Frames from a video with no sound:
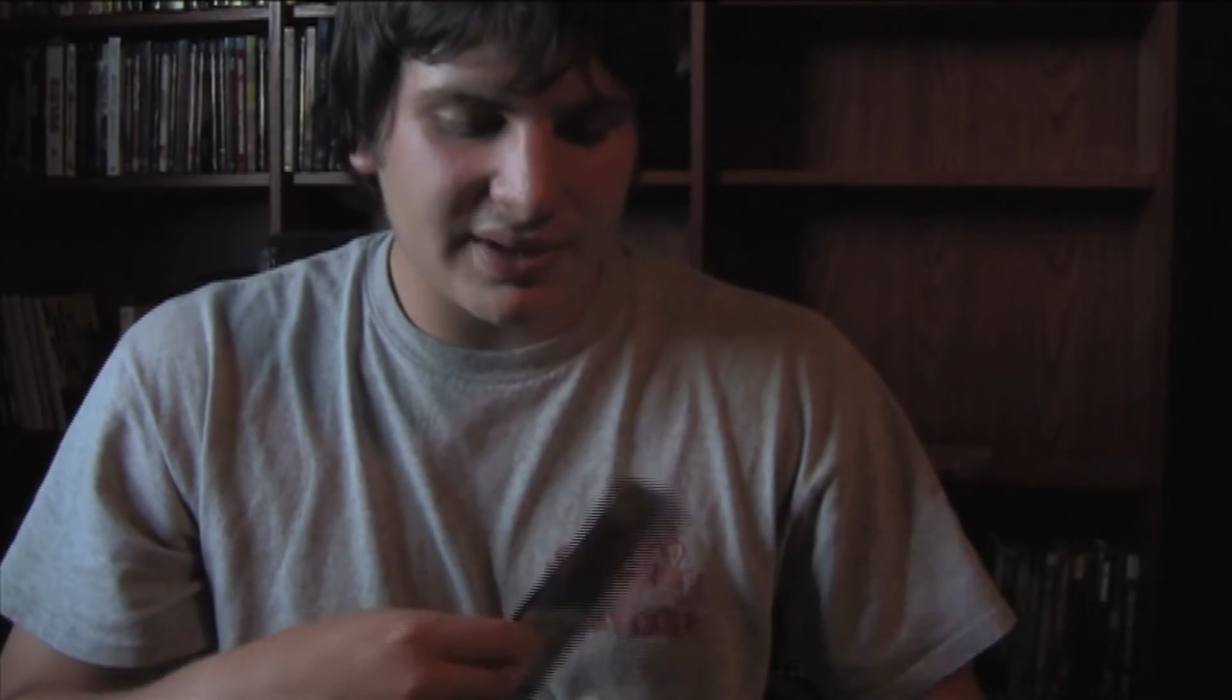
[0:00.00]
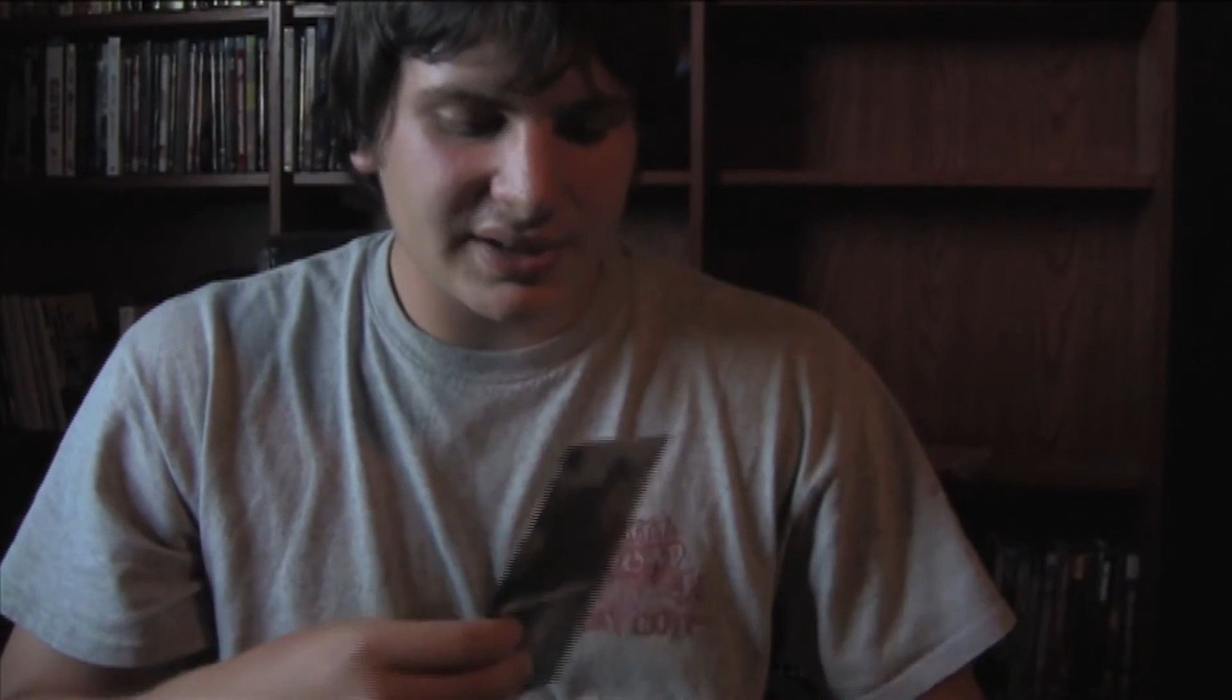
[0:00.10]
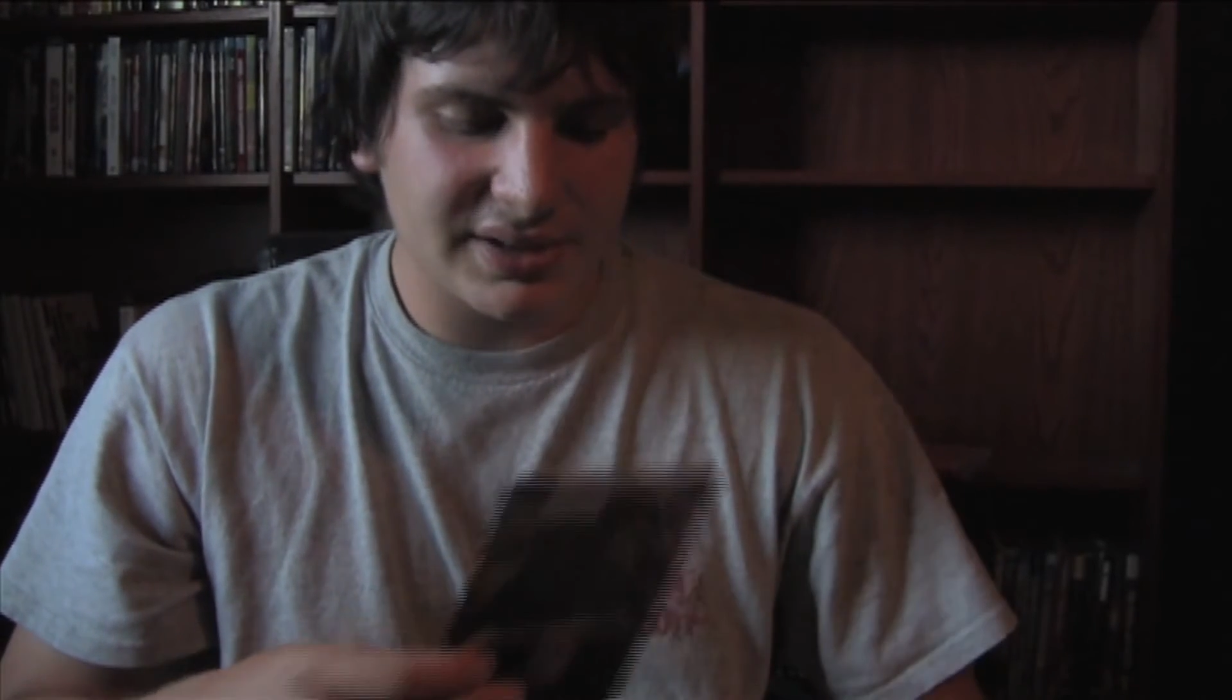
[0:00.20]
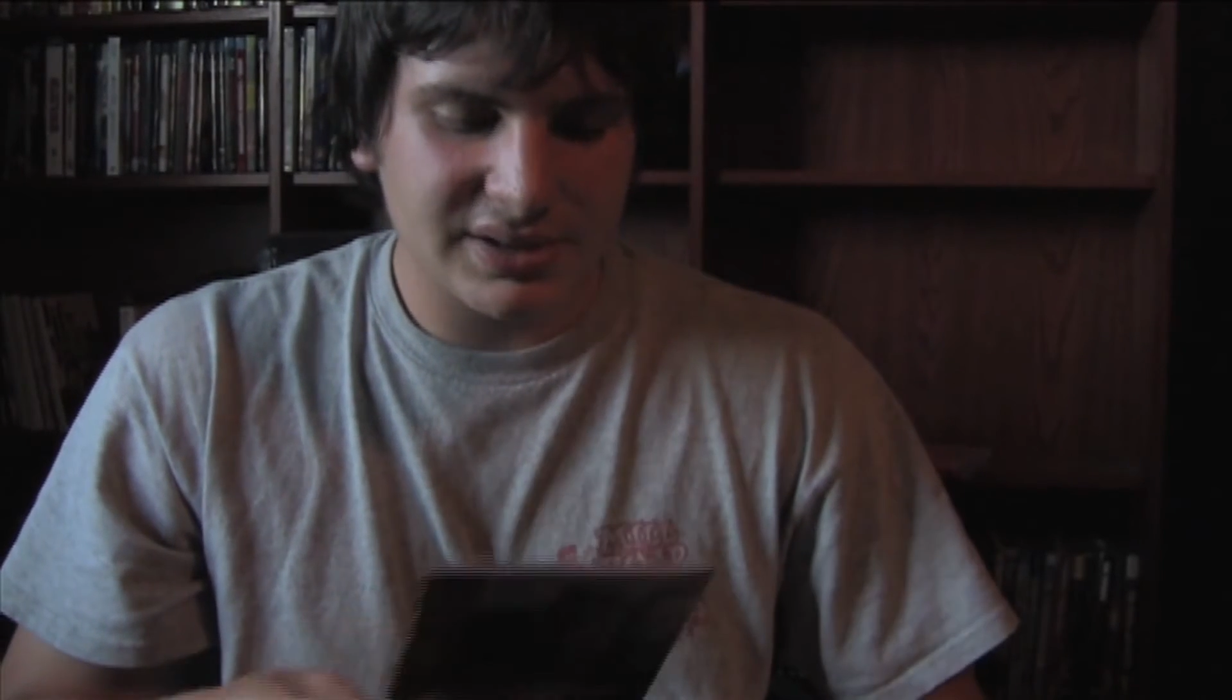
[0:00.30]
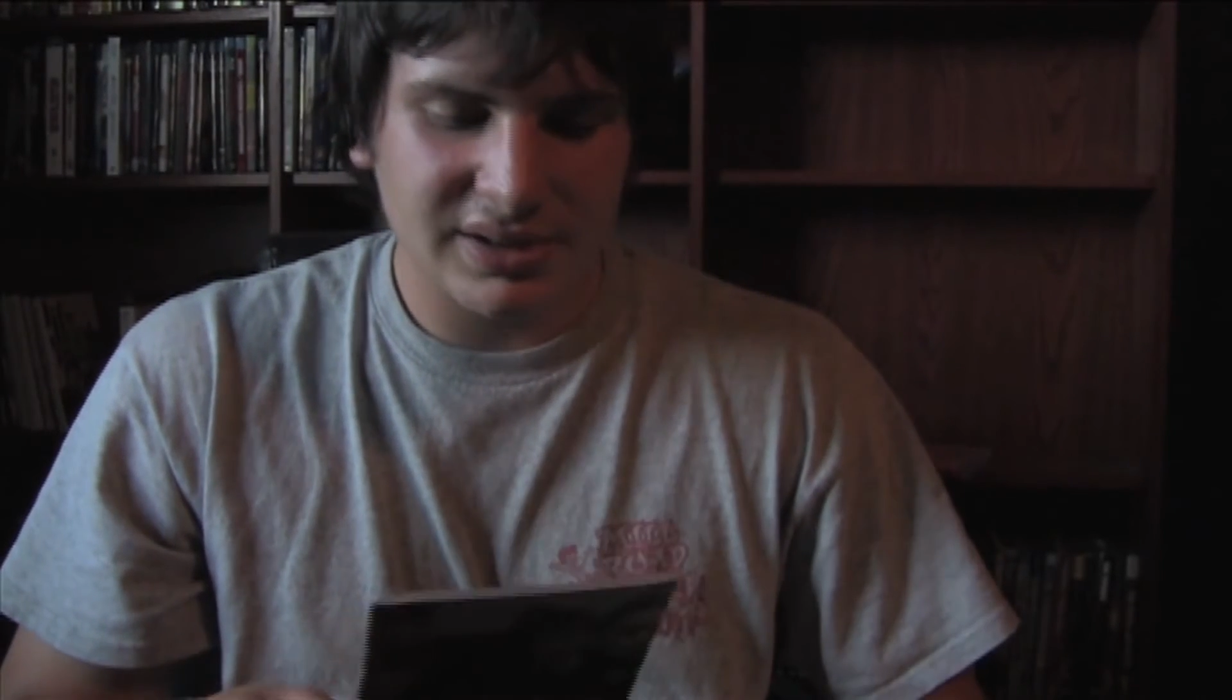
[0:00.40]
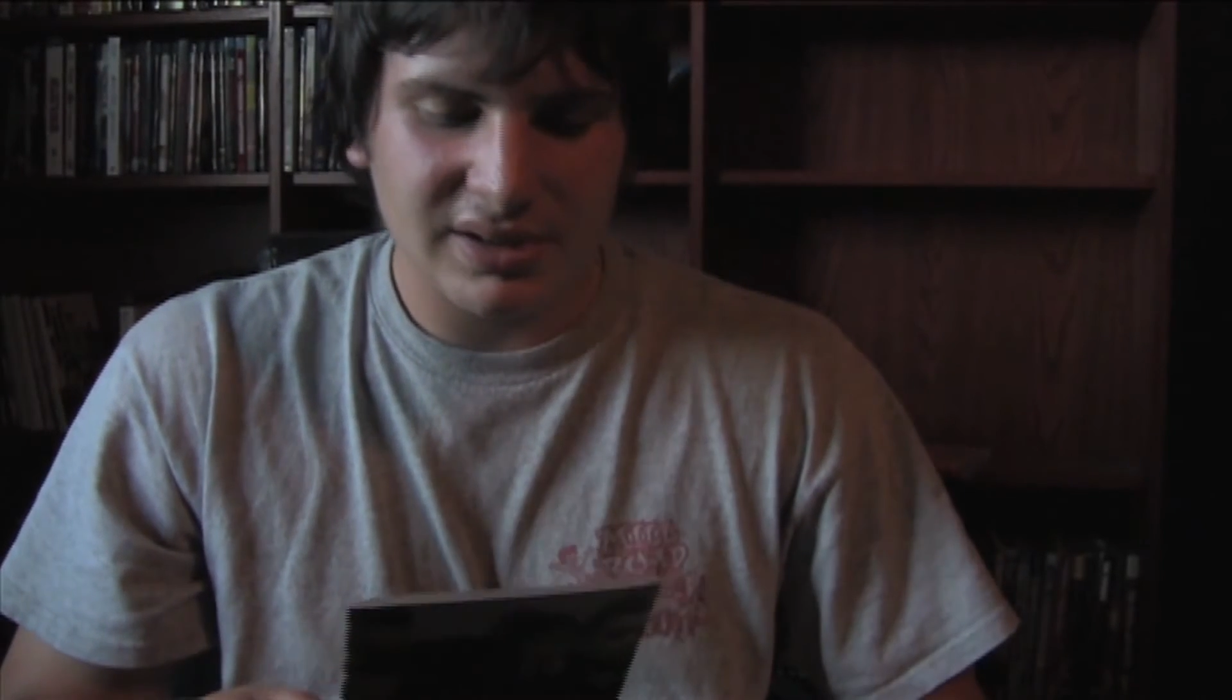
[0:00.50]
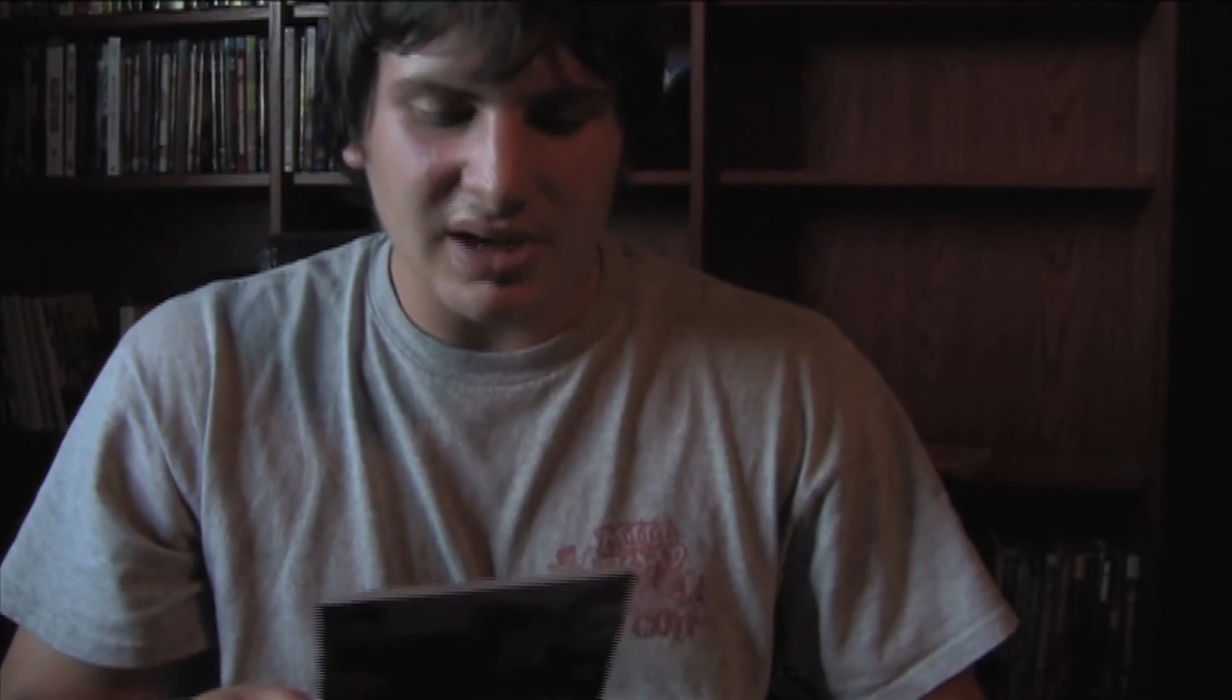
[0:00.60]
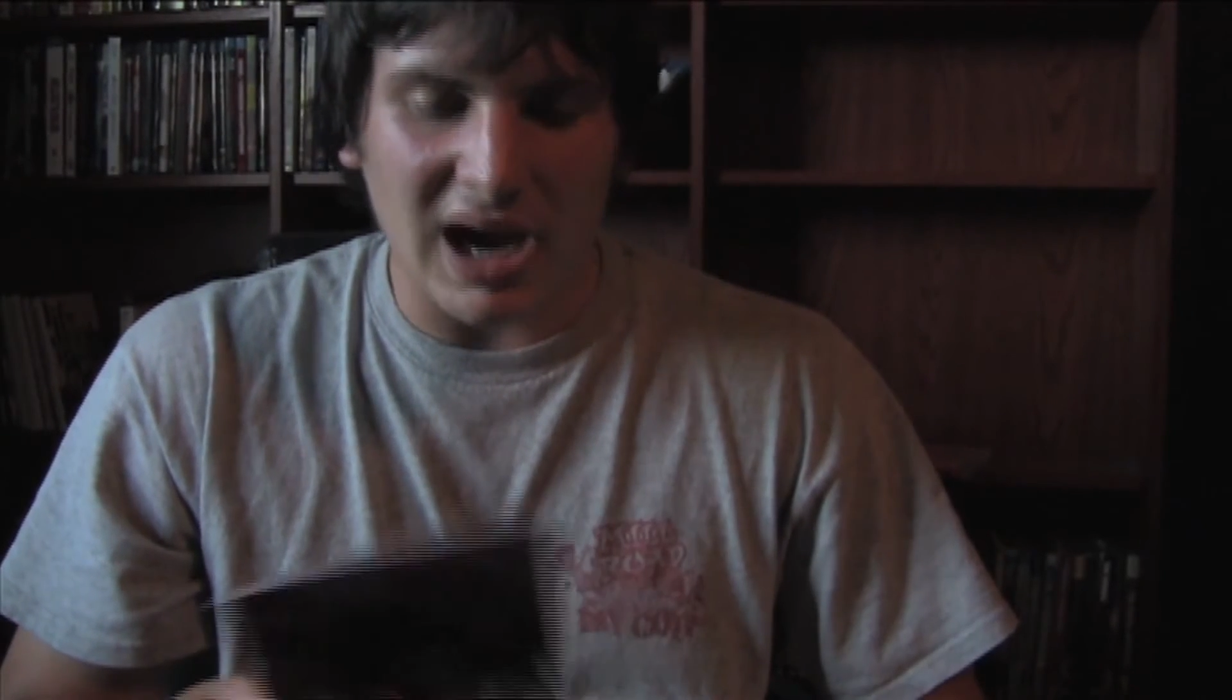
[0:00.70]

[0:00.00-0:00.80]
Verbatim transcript: on this.